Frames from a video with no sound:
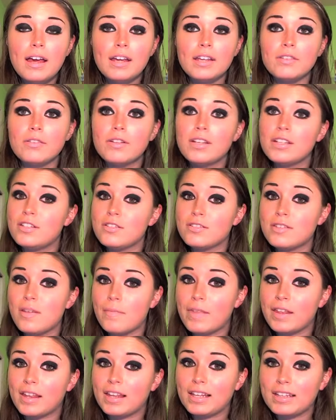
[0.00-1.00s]
you could do
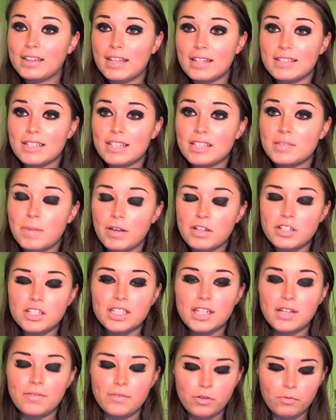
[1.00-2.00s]
something like this,
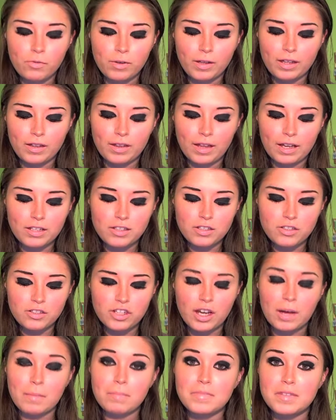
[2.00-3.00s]
especially if you really liked
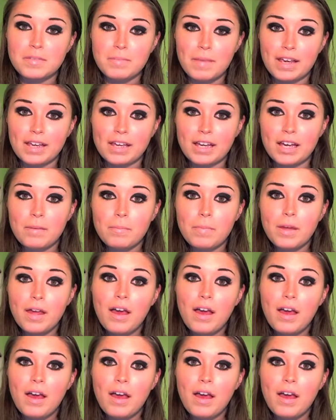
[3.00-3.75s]
Jem's makeup,